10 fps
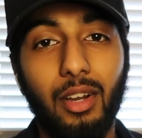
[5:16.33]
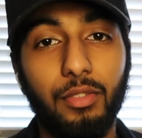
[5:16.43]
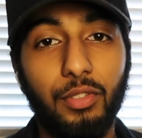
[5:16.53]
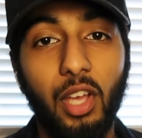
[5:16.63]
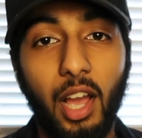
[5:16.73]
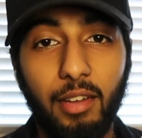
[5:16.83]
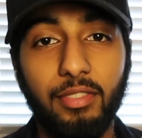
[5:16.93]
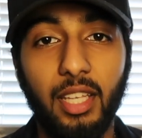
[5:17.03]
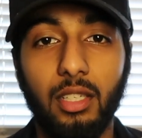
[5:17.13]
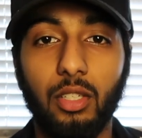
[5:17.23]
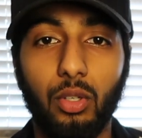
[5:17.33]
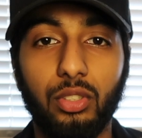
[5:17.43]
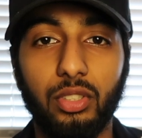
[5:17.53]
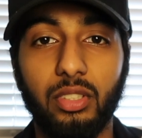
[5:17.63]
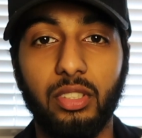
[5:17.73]
if you have taken
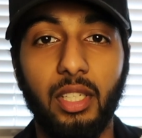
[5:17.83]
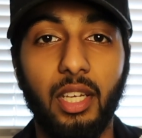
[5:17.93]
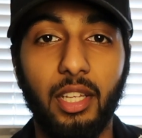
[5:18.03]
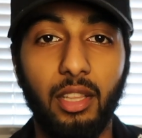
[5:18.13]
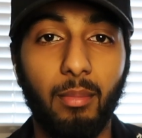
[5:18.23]
losses in the